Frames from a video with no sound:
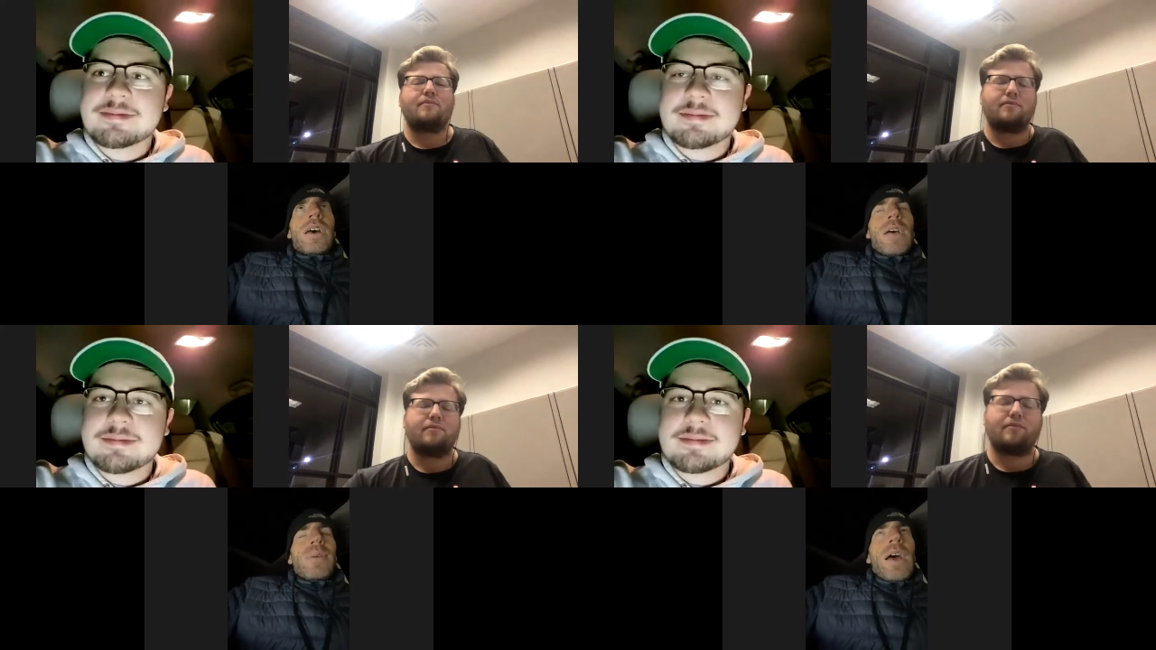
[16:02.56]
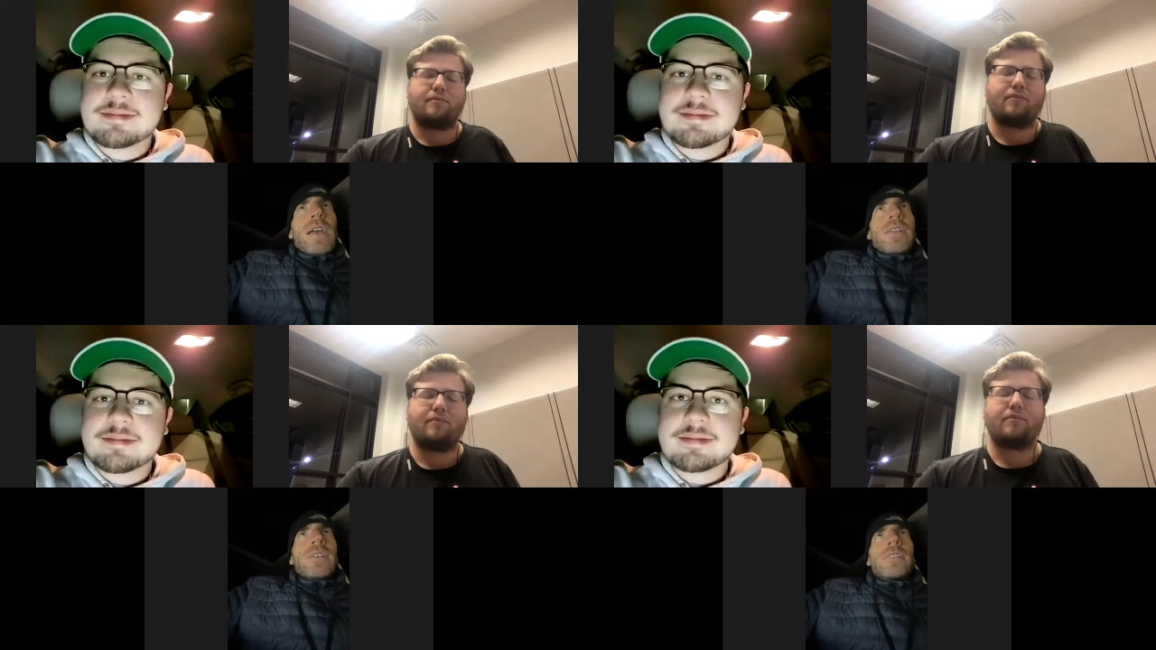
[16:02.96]
Speaker 1: I mean,
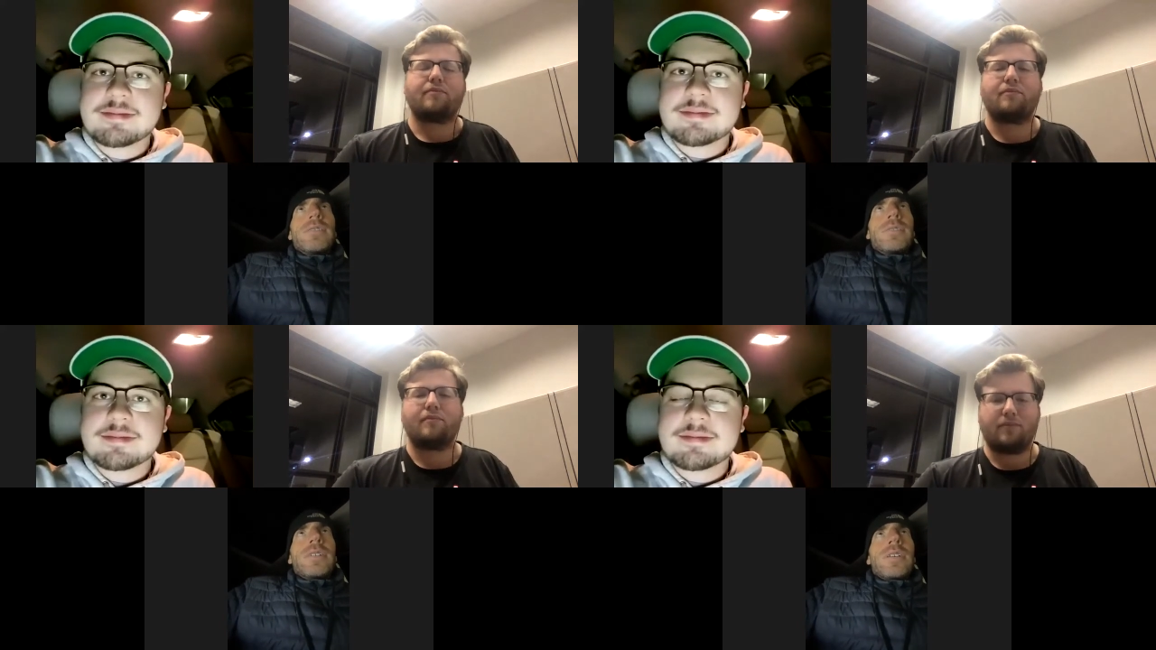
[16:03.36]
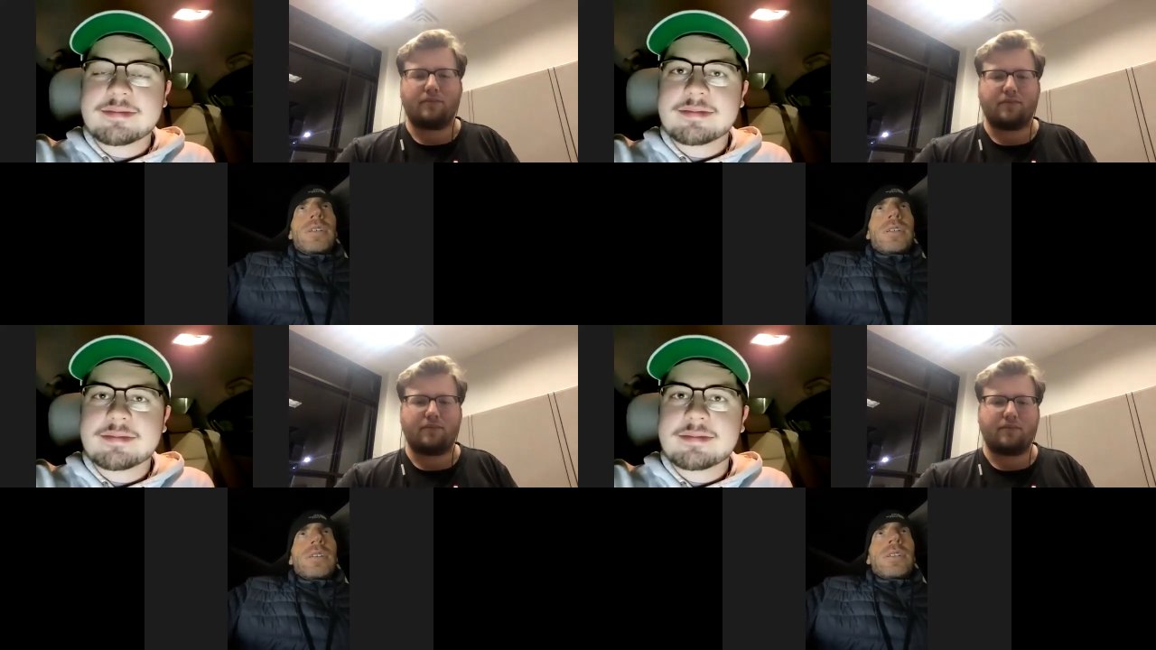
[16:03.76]
I didn't,
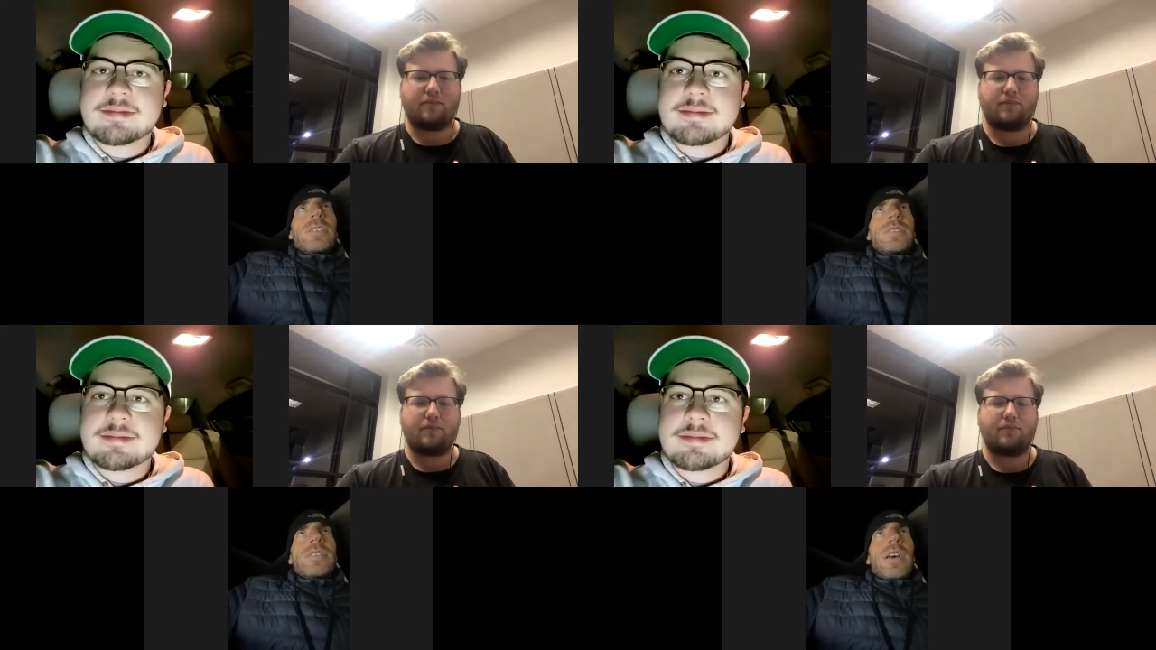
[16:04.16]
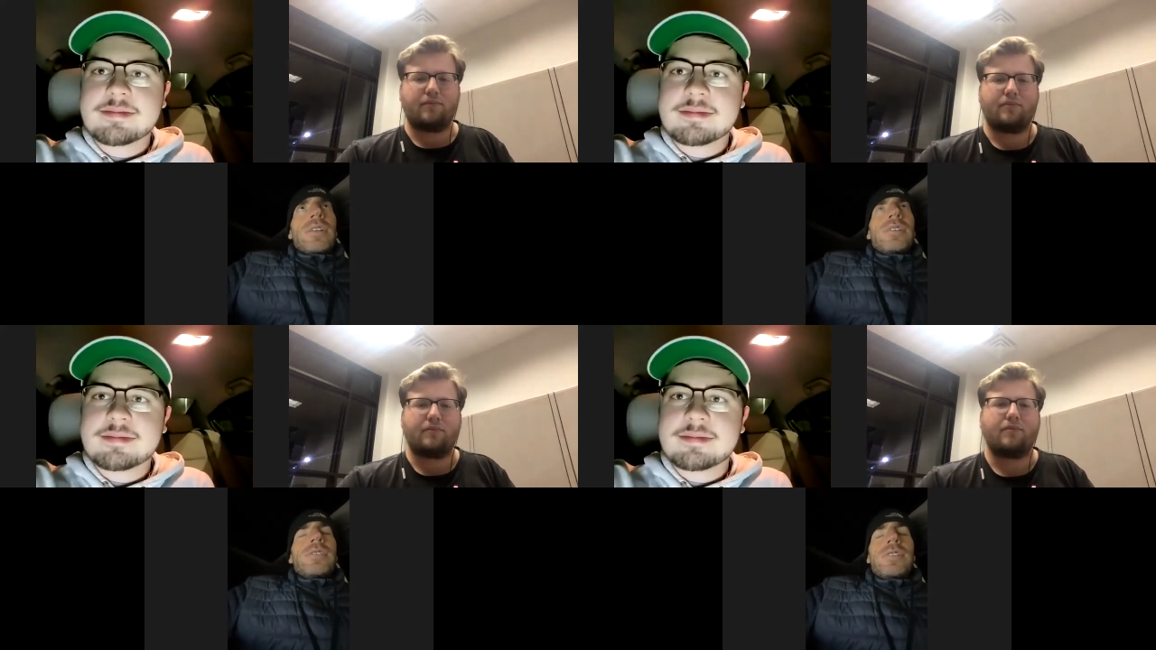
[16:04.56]
I
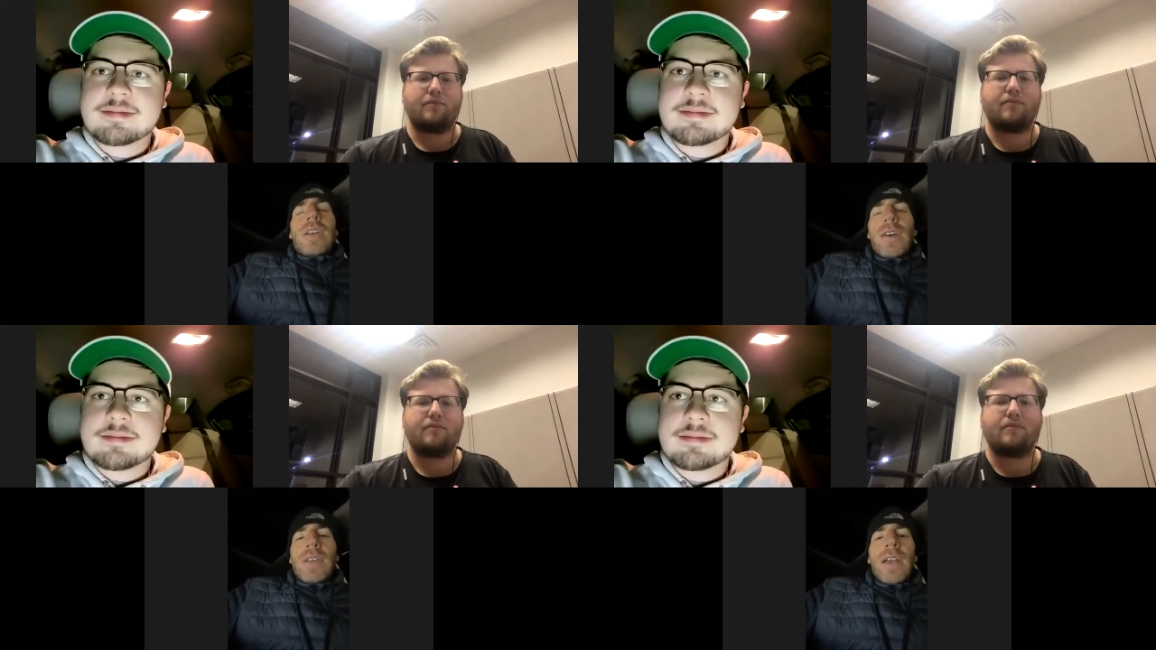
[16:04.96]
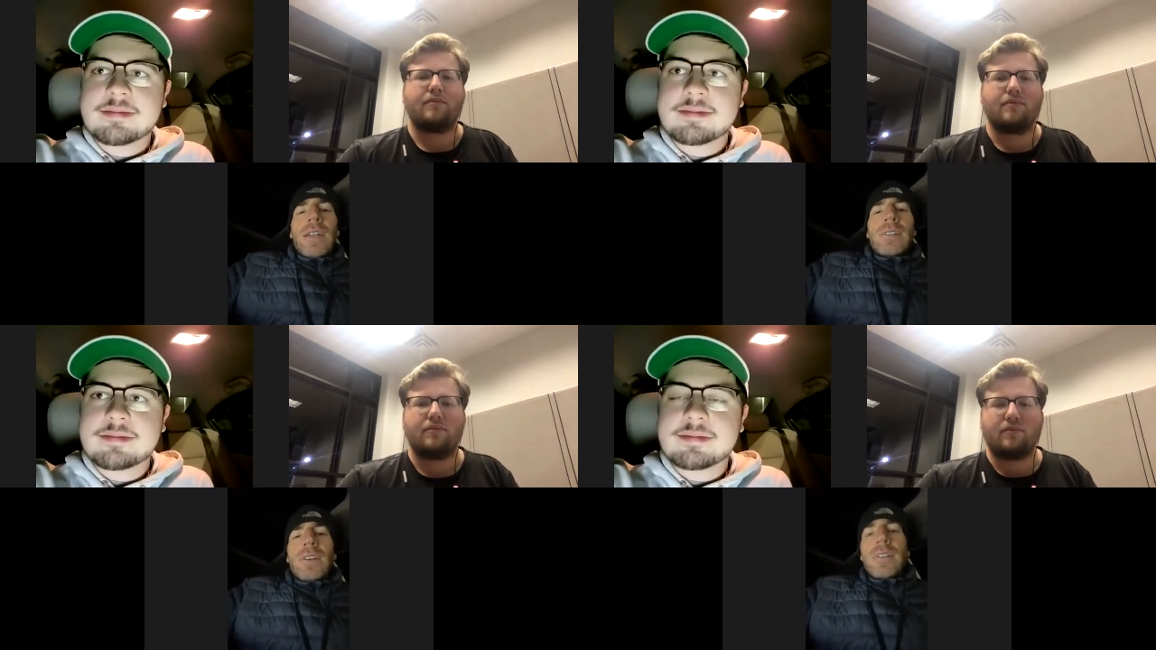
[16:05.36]
didn't see how they
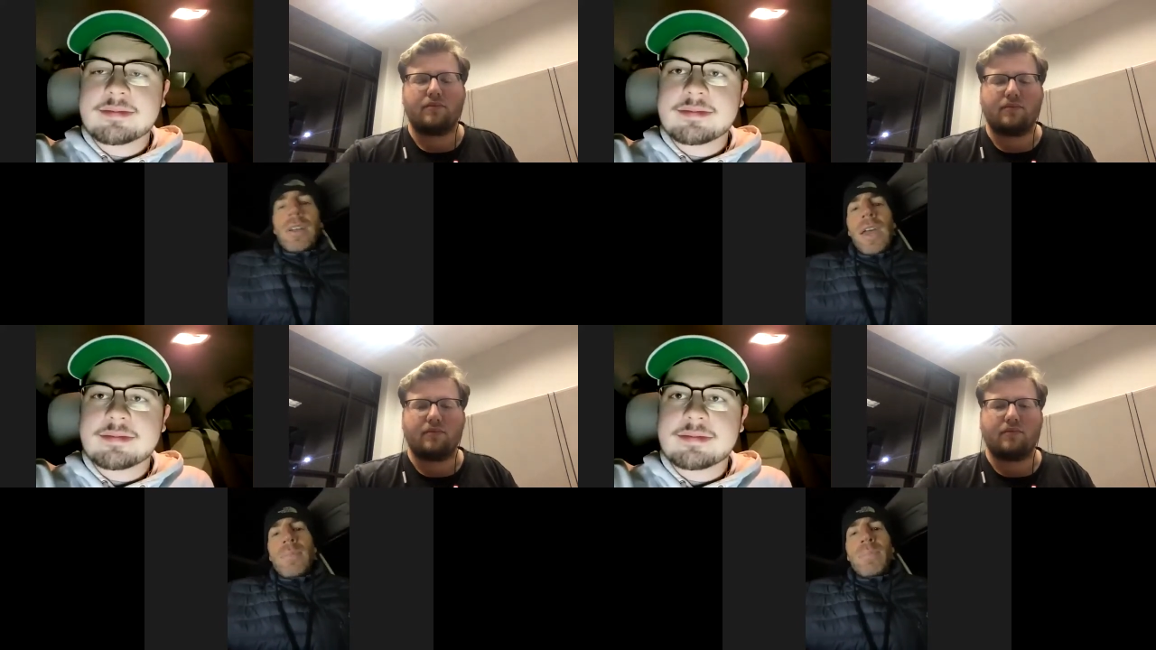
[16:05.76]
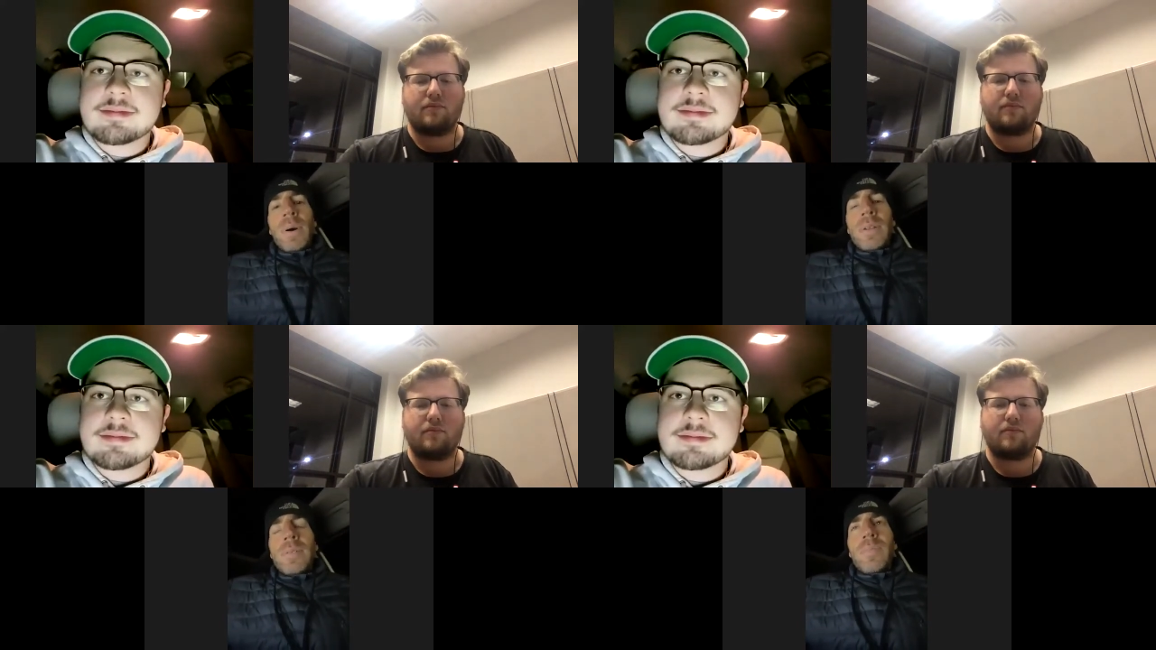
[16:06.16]
got it done tonight,
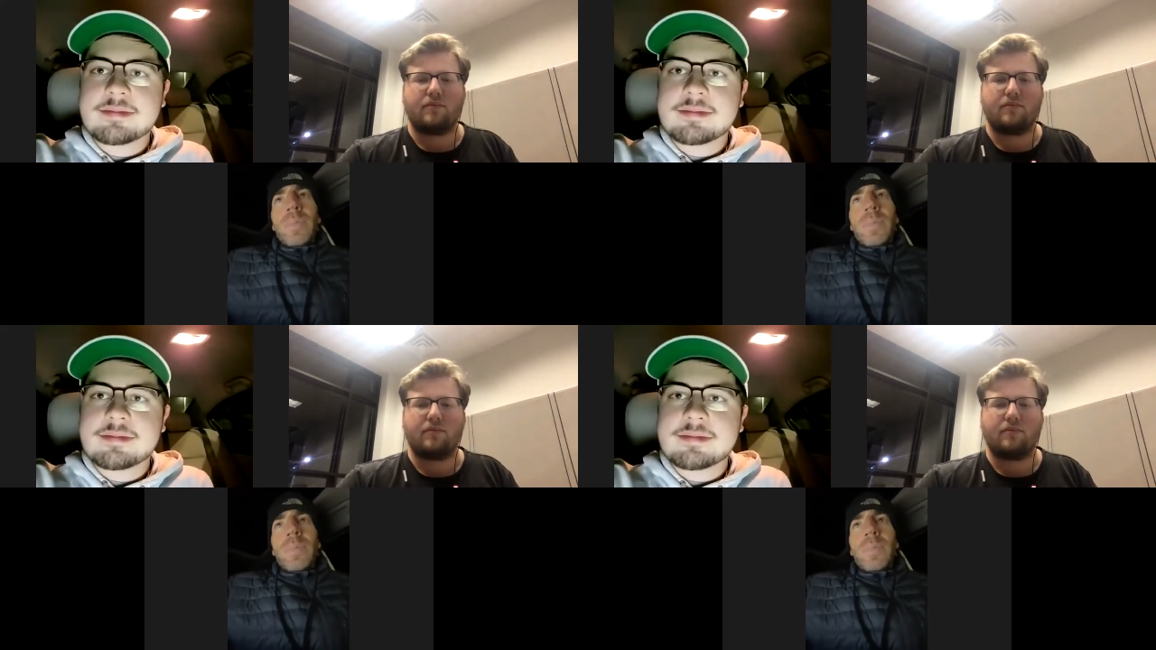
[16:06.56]
but